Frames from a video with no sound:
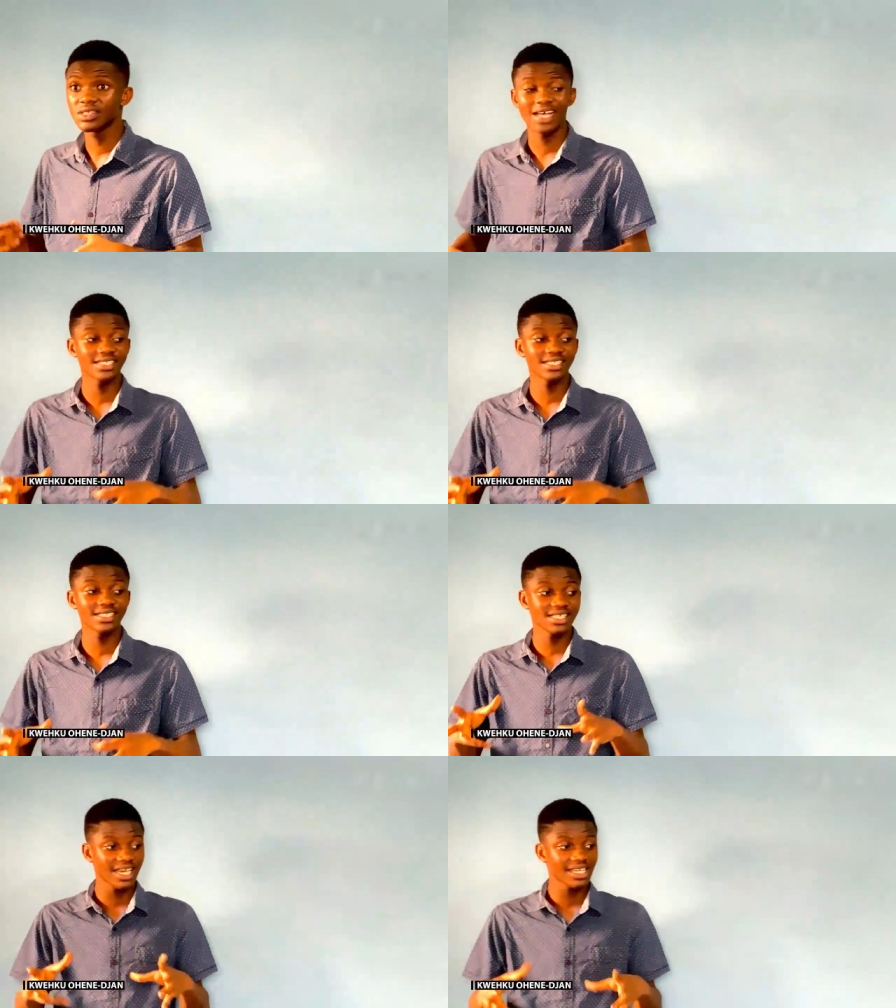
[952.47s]
sitting
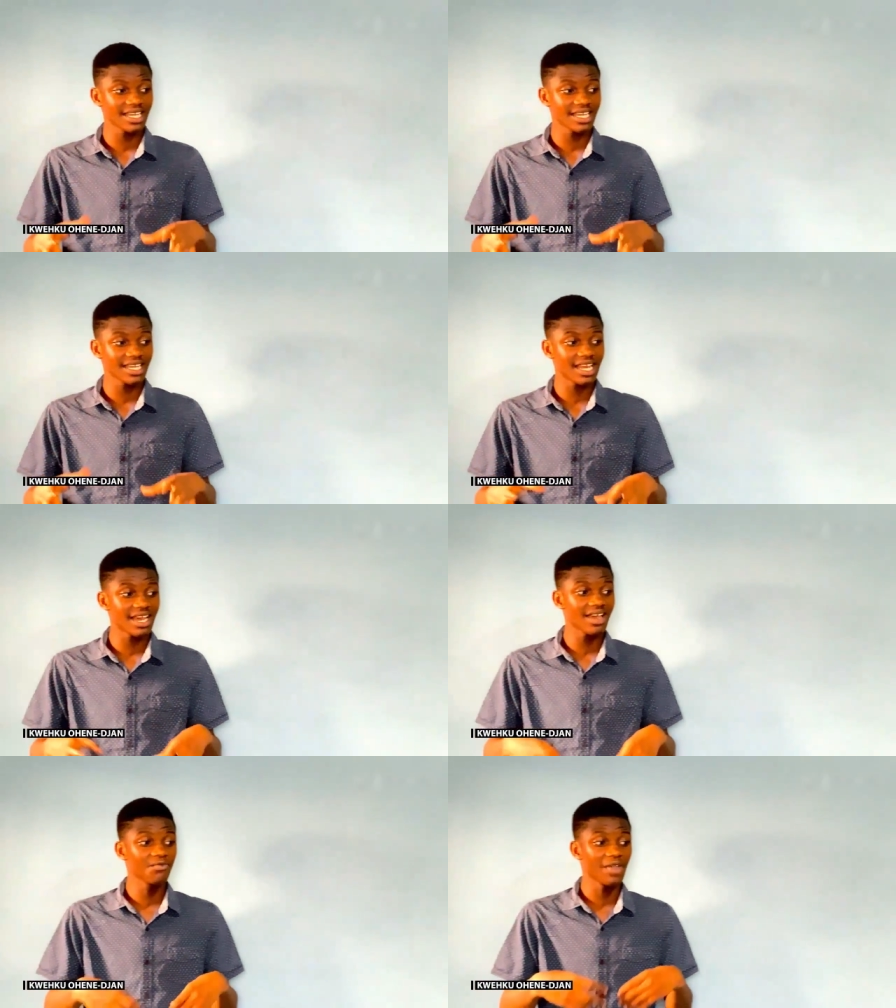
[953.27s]
here now and we are
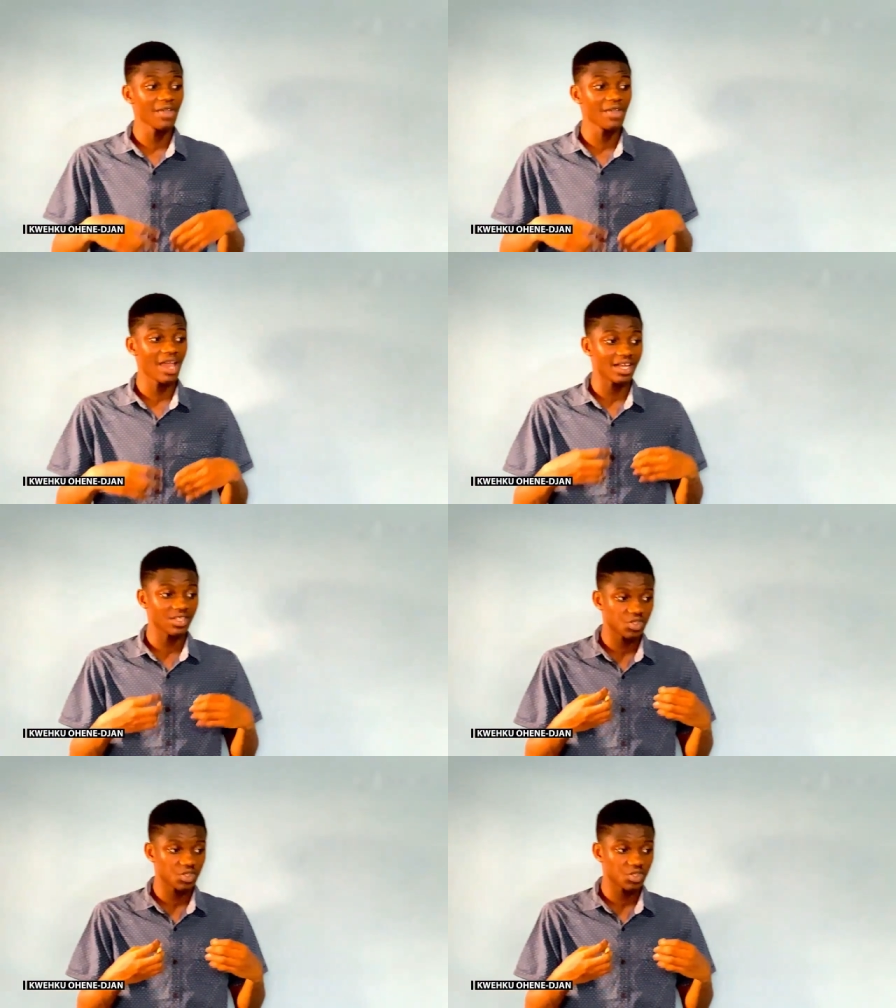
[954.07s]
talking,
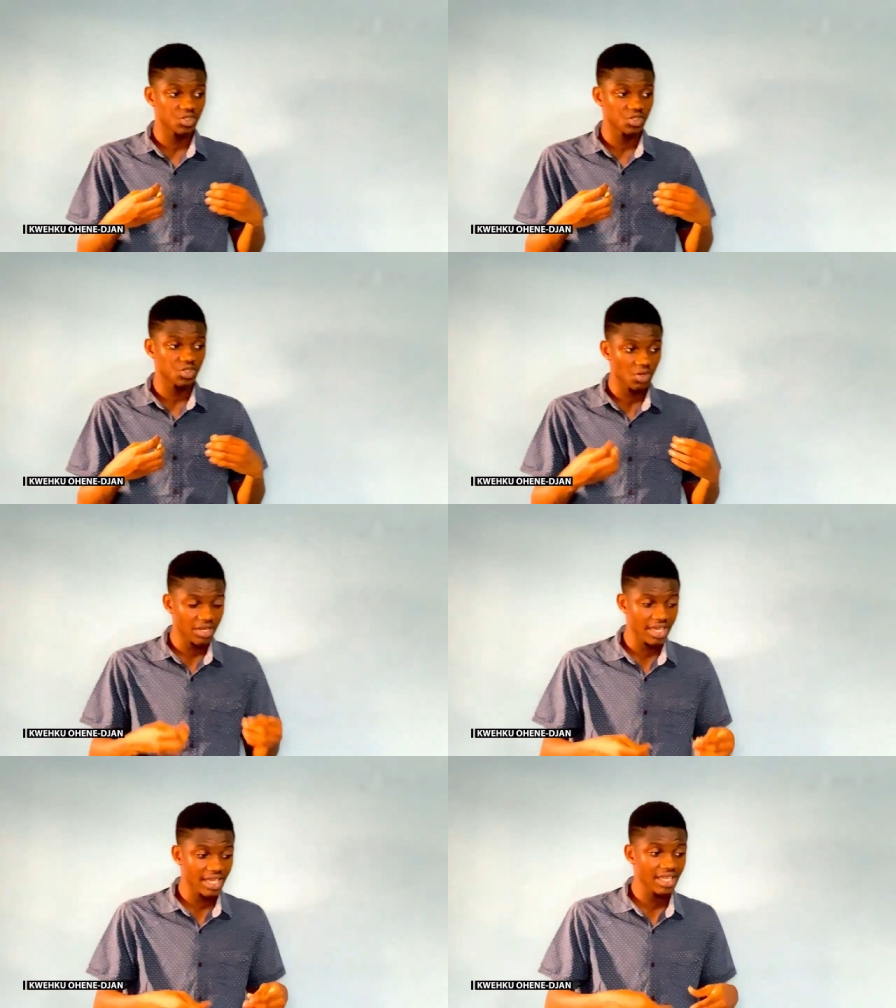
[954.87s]
talking, talking,
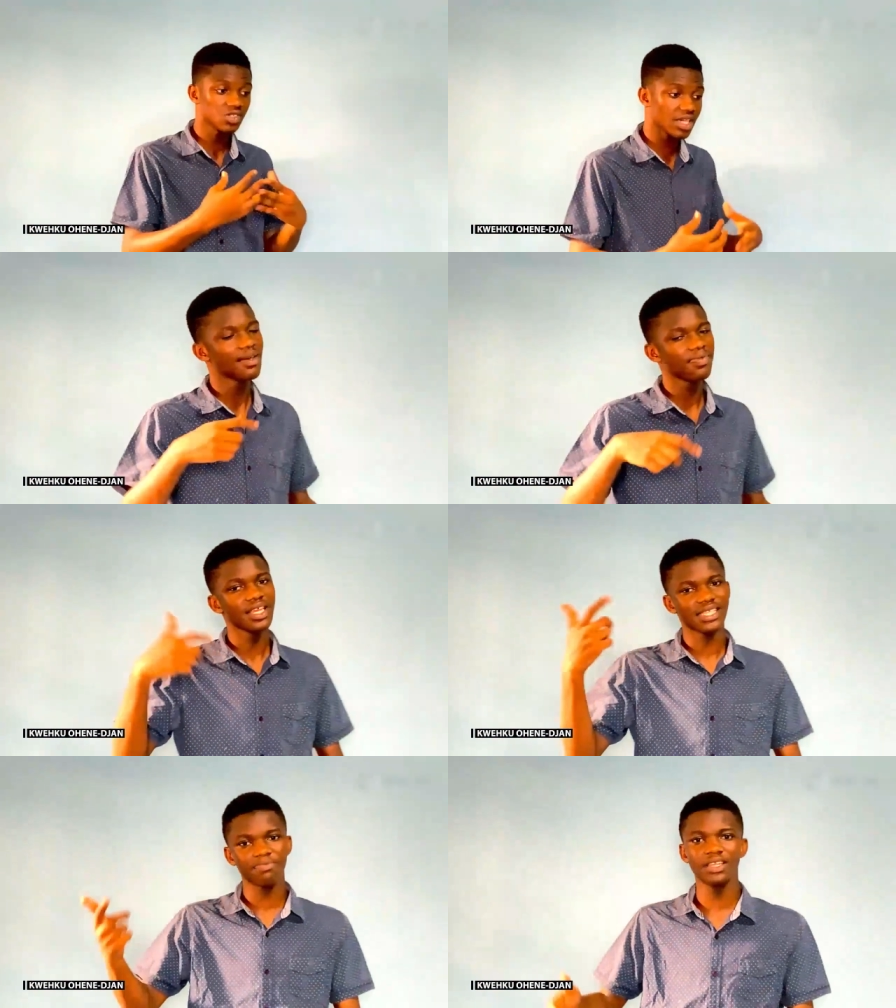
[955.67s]
something is happening
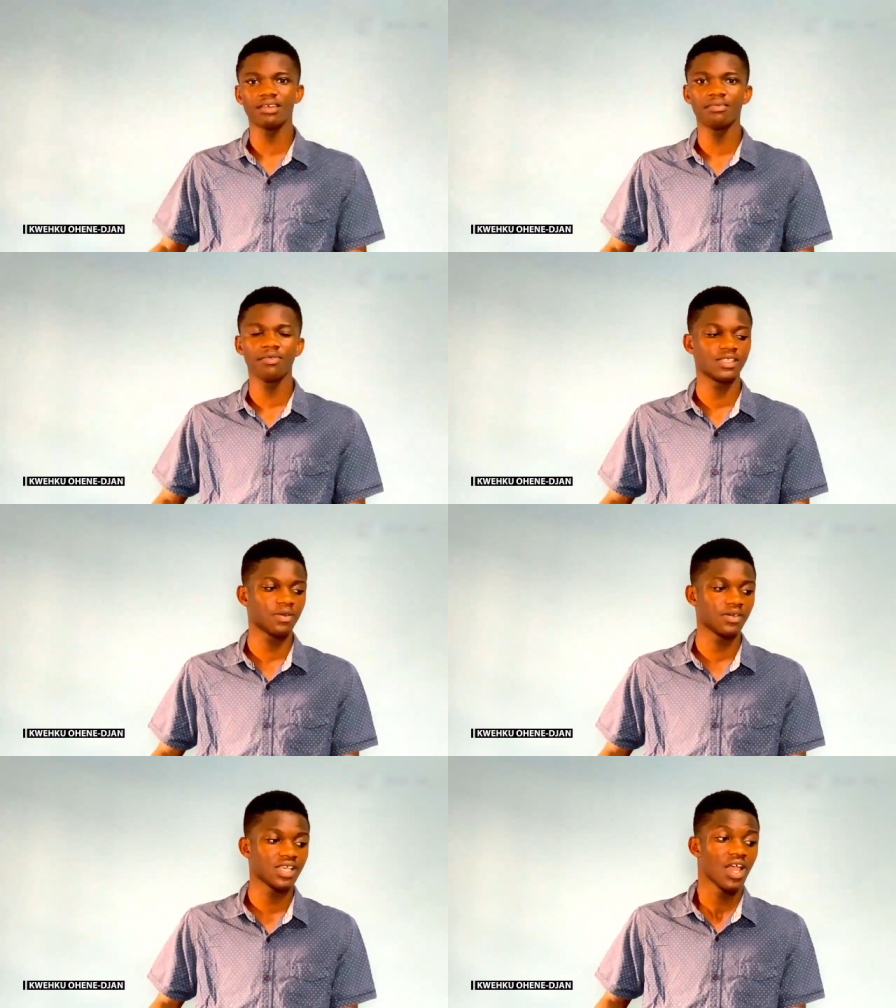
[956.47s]
in the realm of the
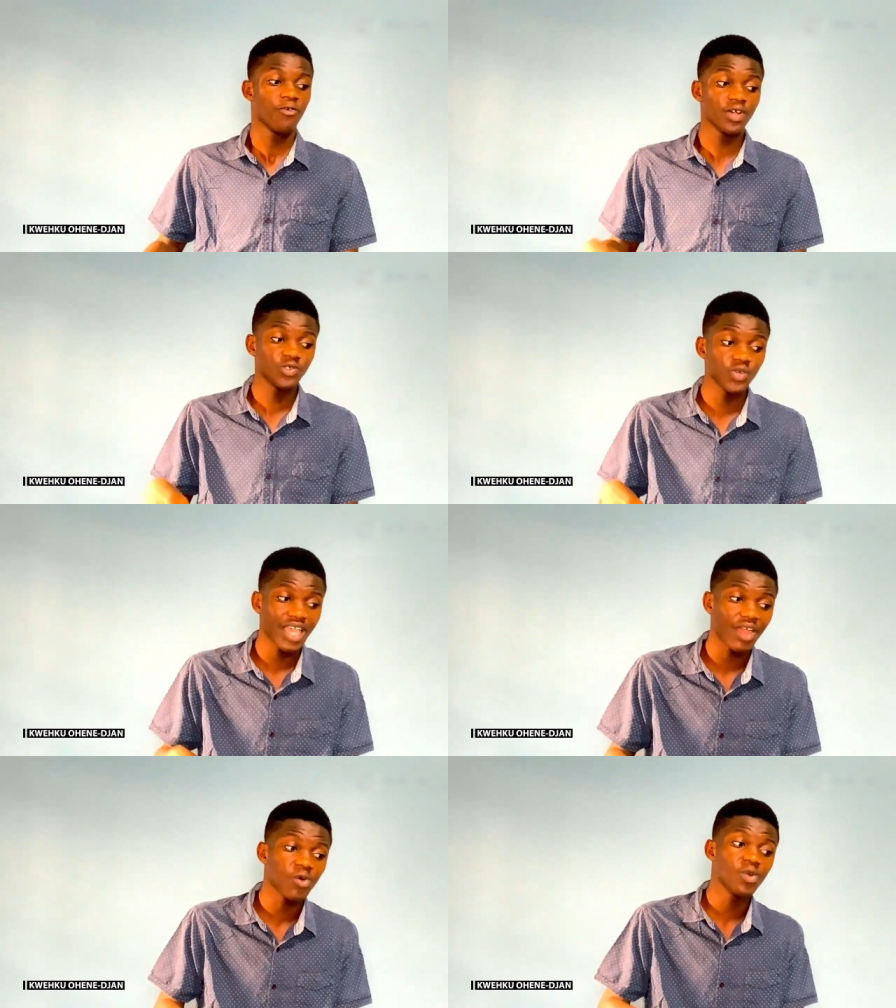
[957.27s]
spirit, which we
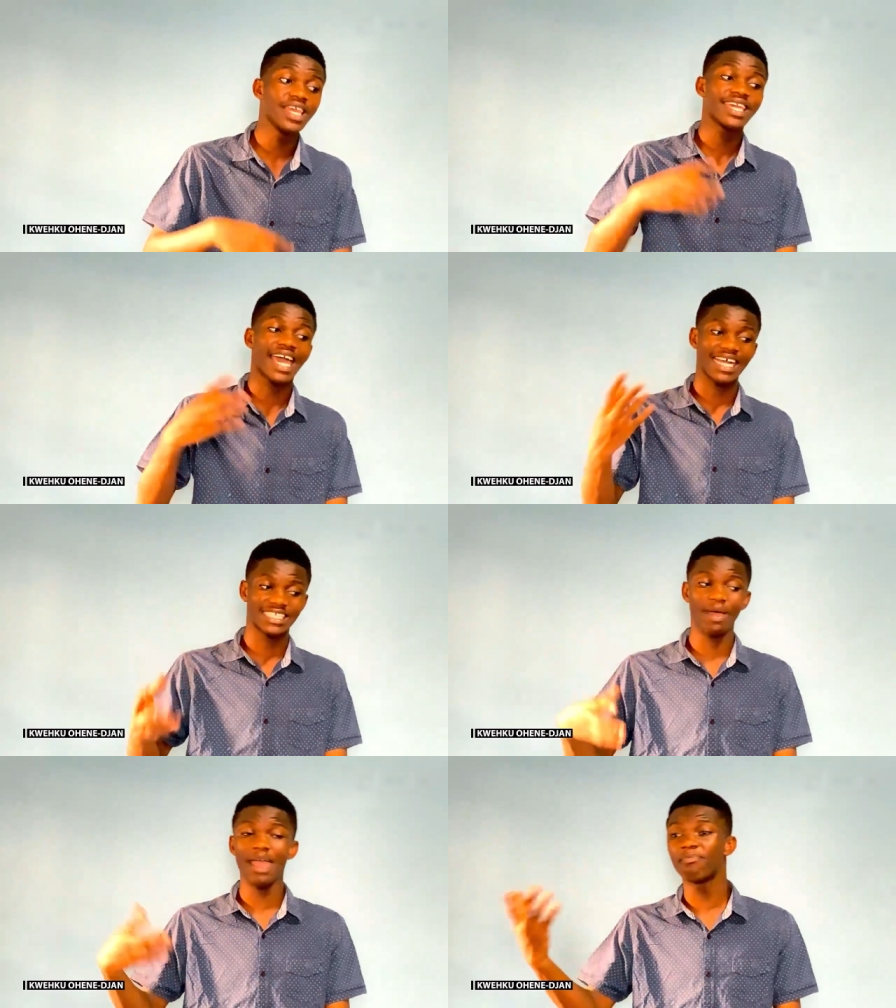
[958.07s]
can only catch
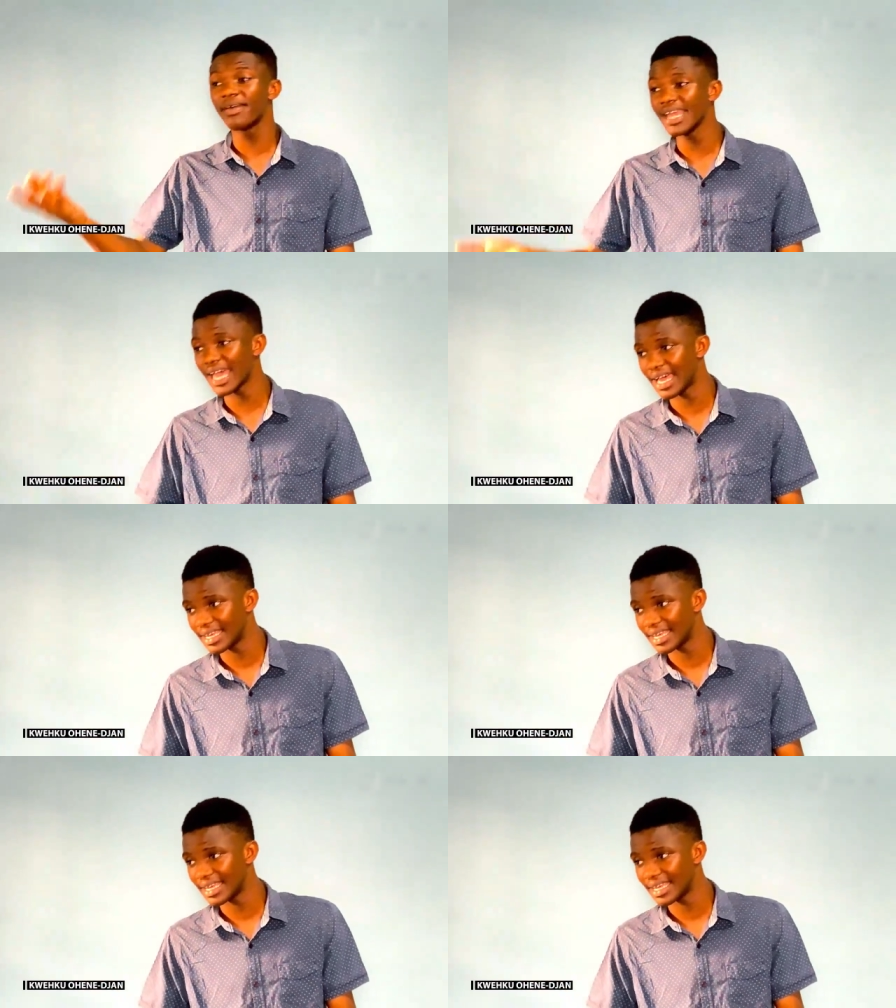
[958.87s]
by prayer